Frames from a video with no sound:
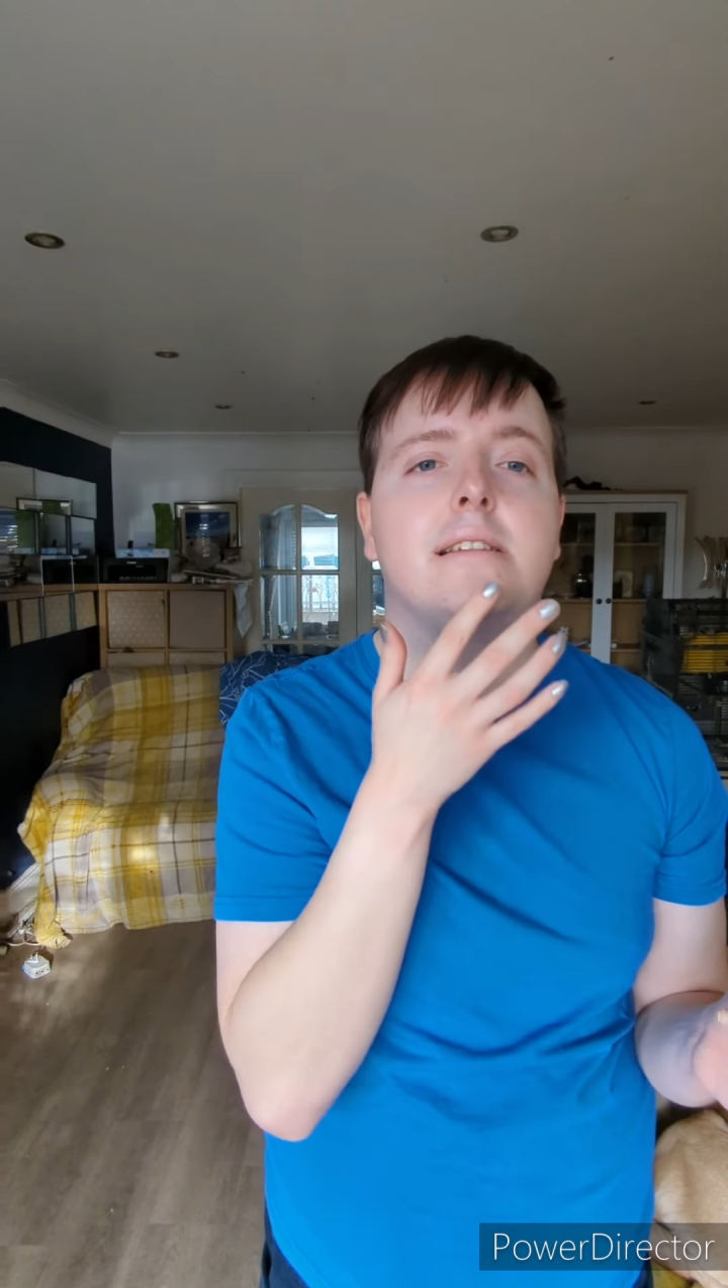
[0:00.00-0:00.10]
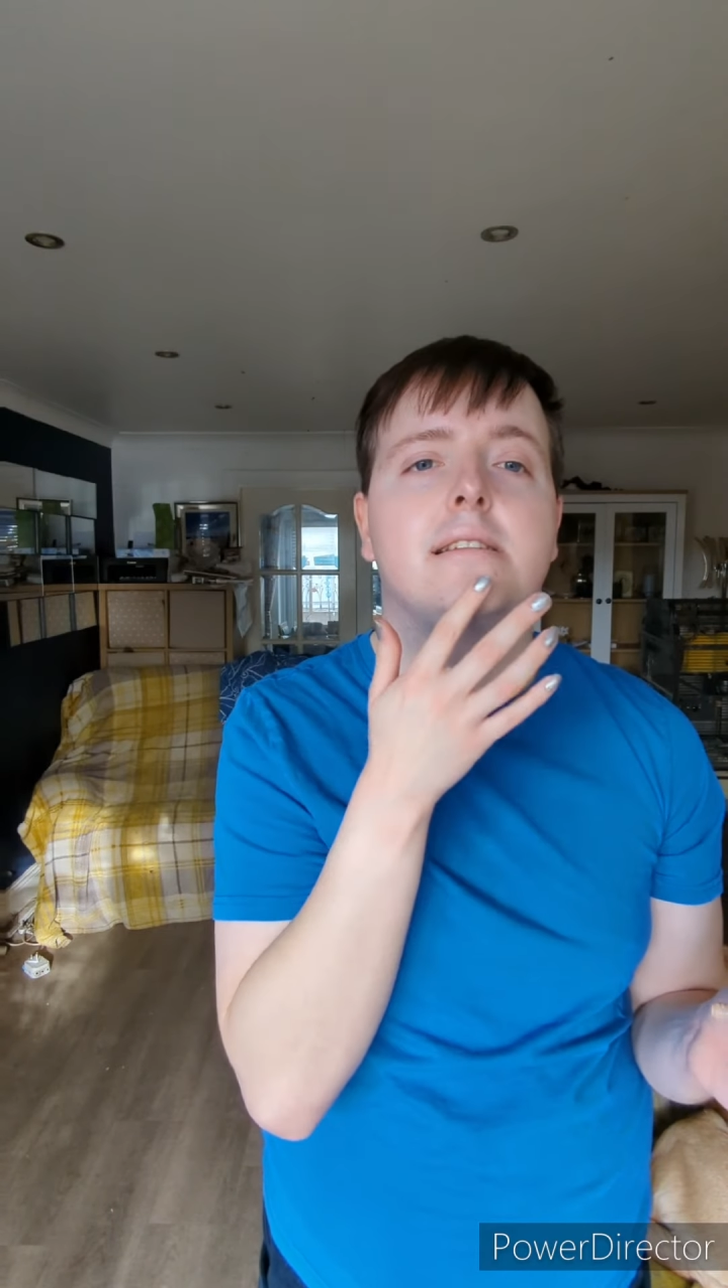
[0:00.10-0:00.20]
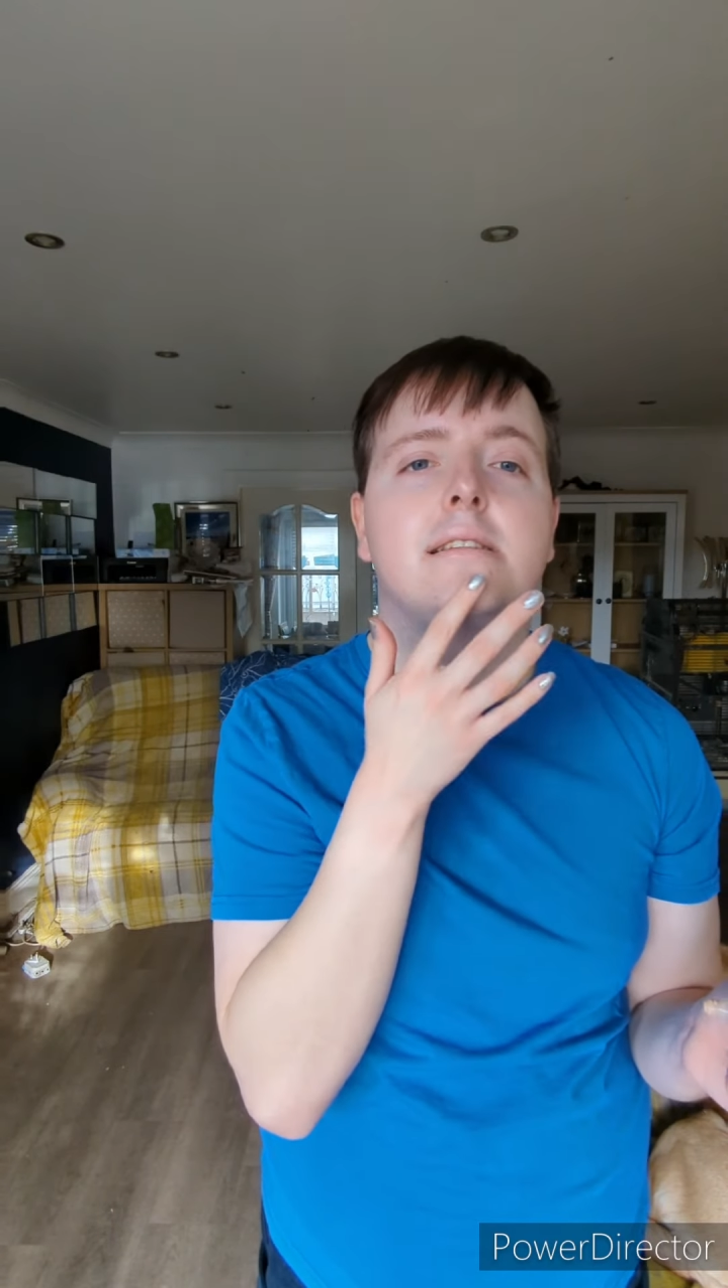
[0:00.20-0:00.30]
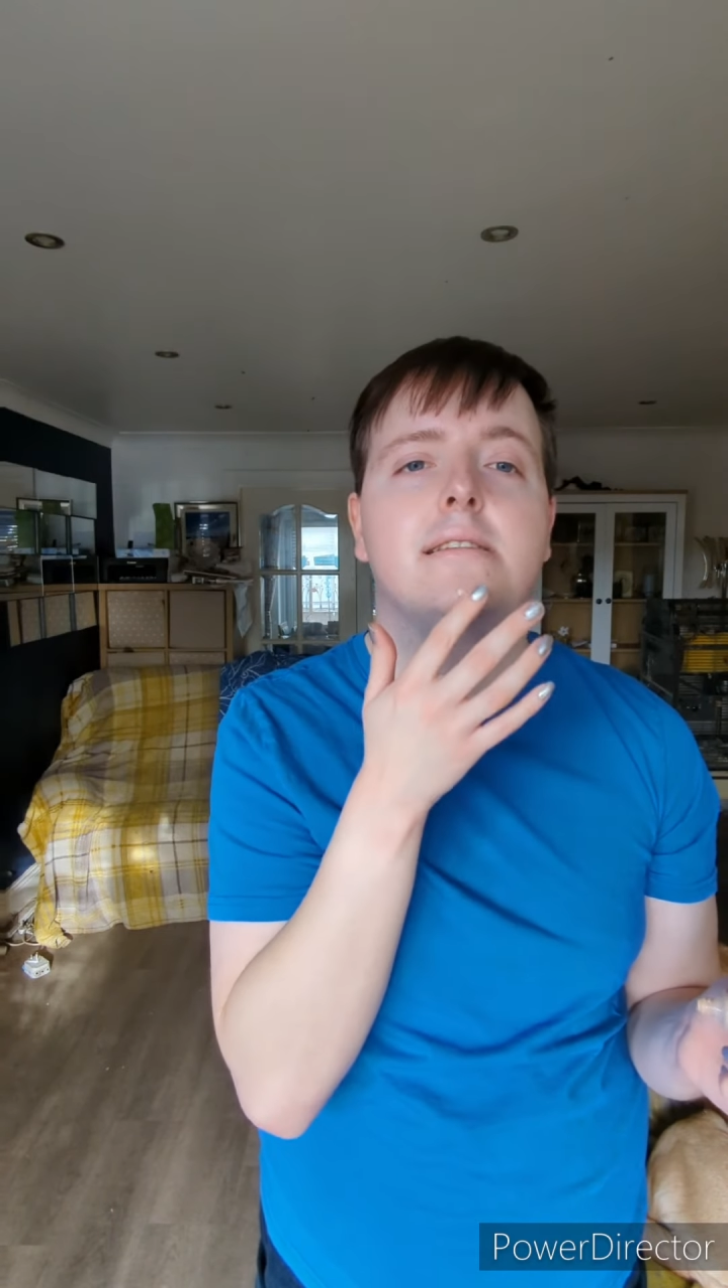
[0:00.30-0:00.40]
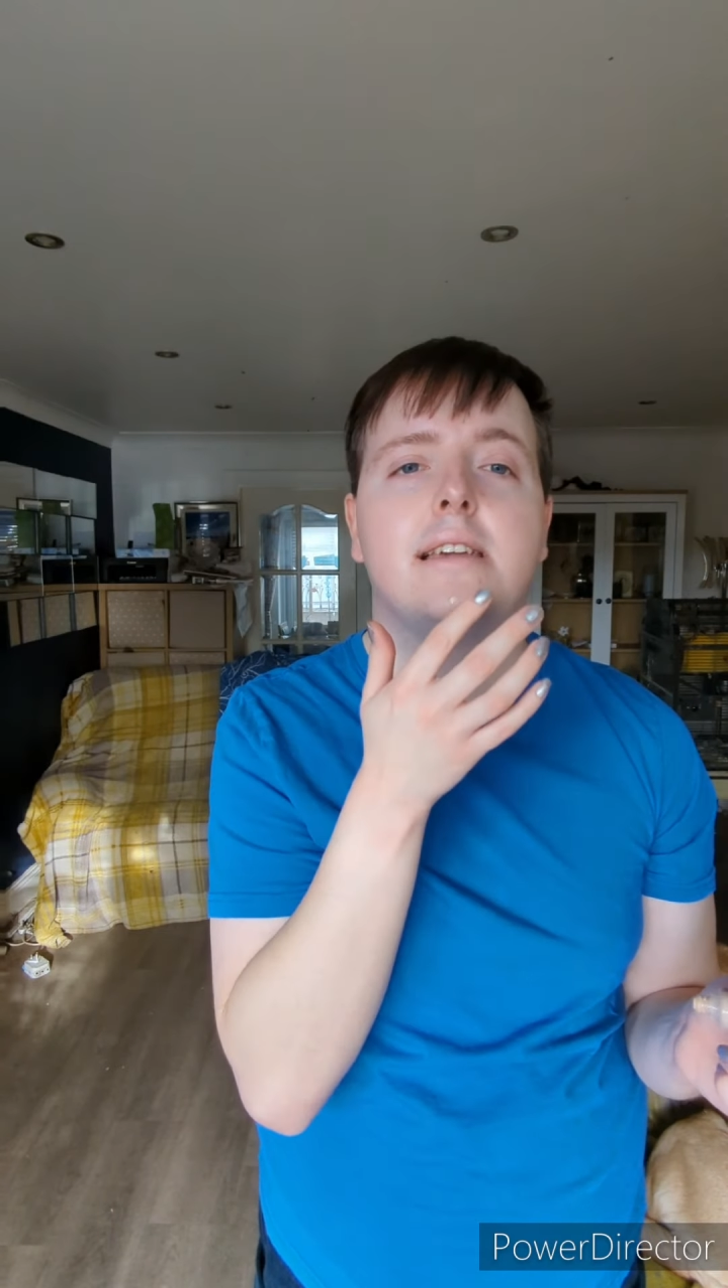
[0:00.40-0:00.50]
into
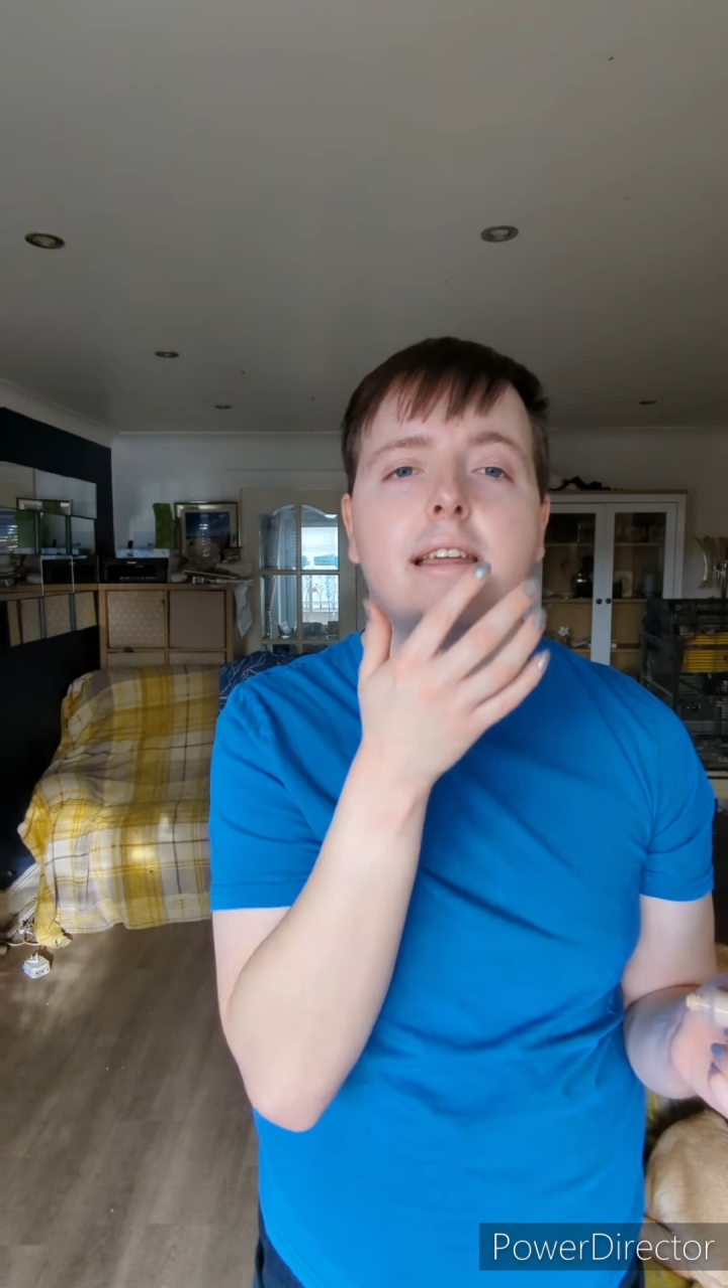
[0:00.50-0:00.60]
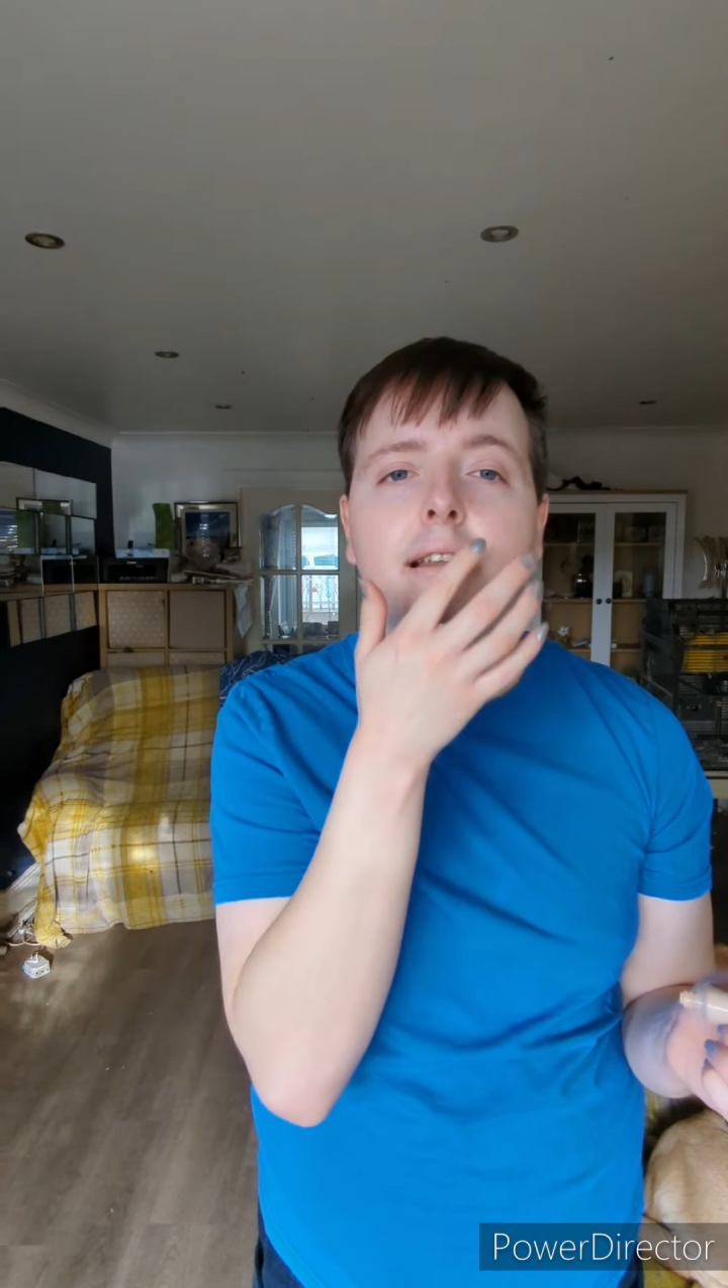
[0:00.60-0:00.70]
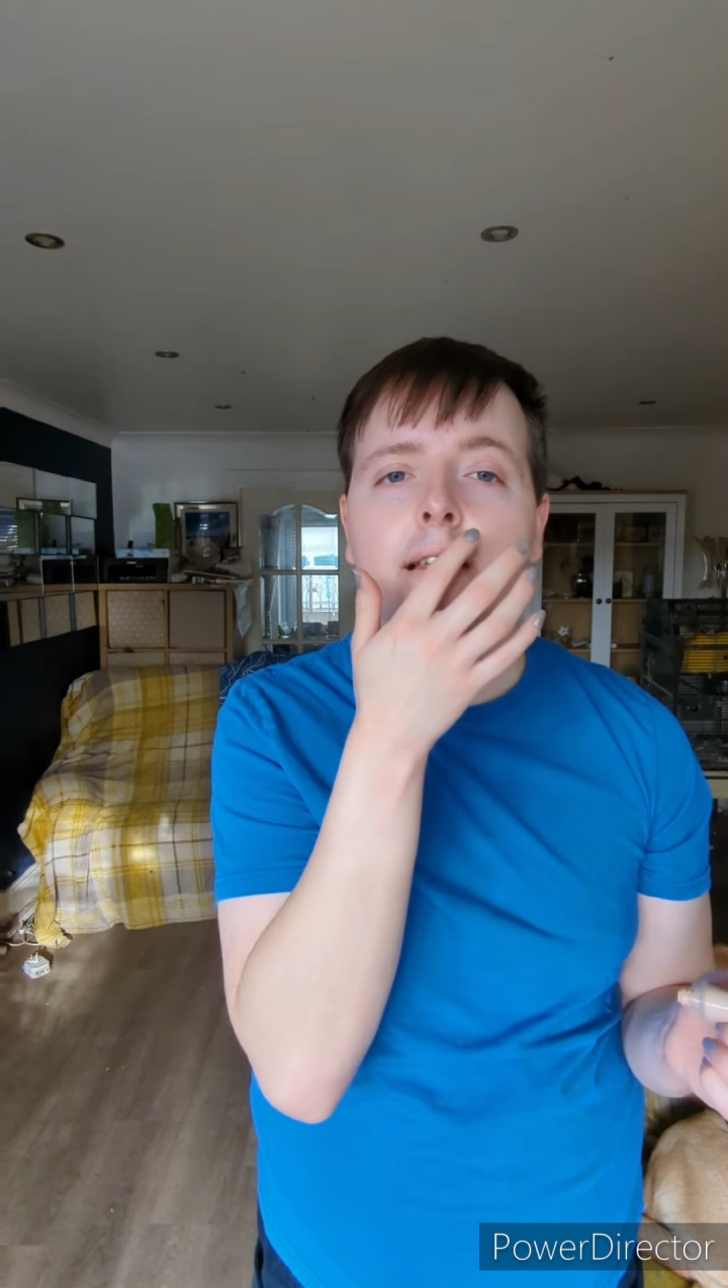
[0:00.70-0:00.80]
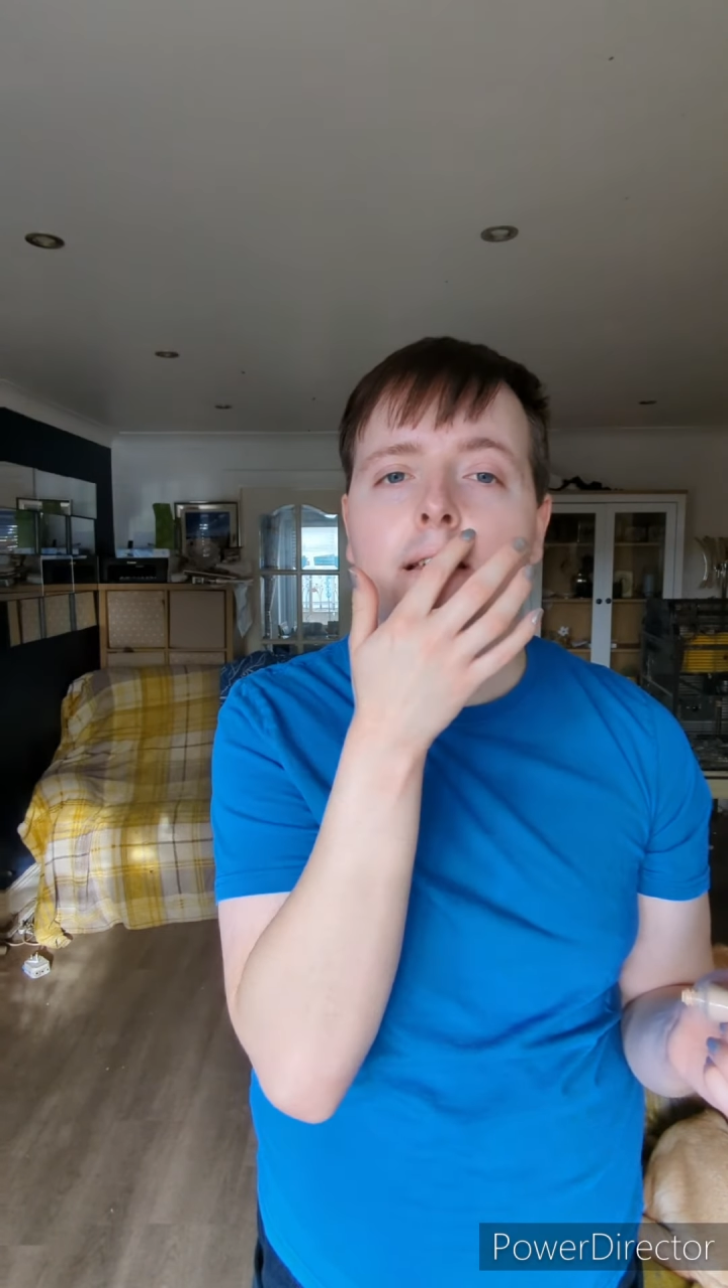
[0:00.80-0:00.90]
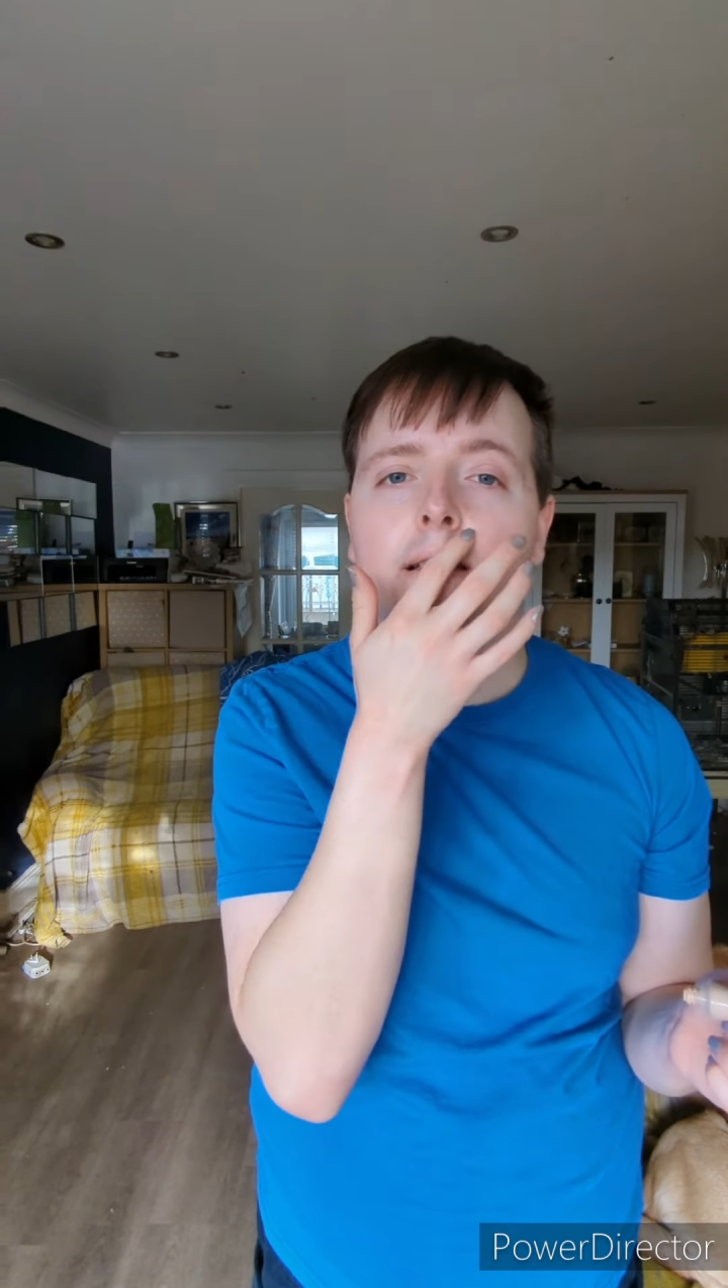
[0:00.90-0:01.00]
the
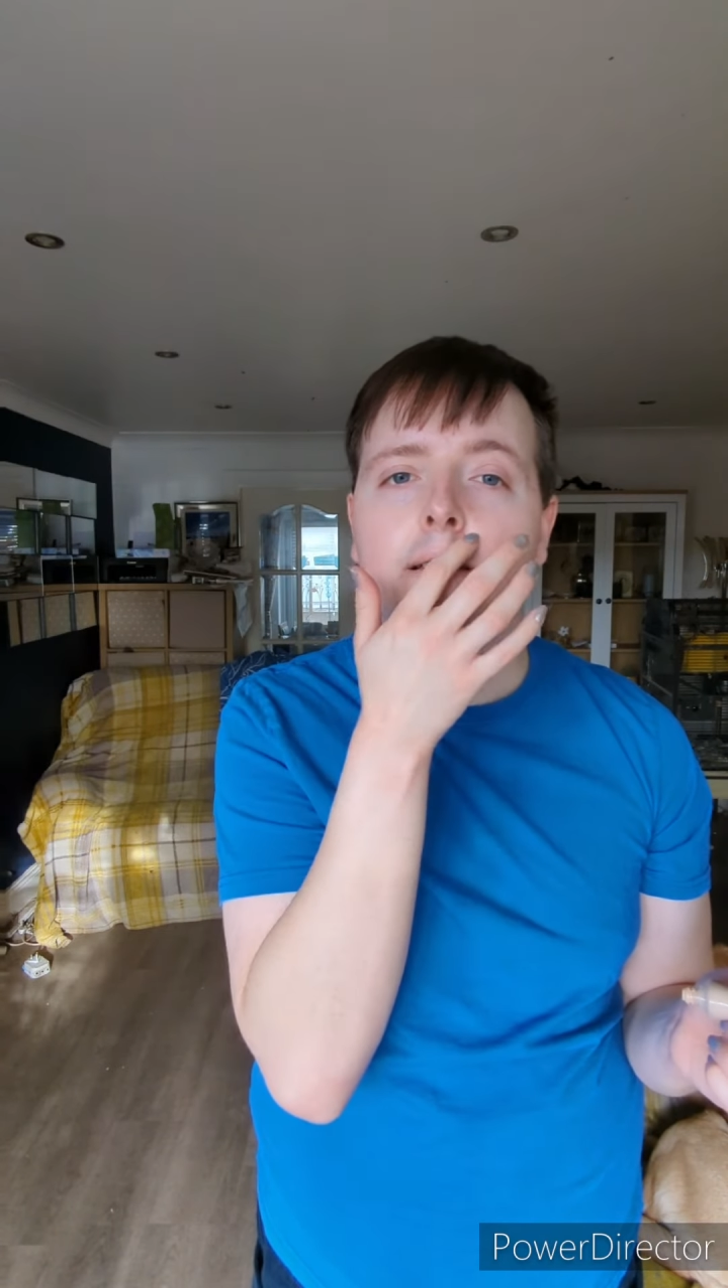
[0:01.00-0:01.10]
skin.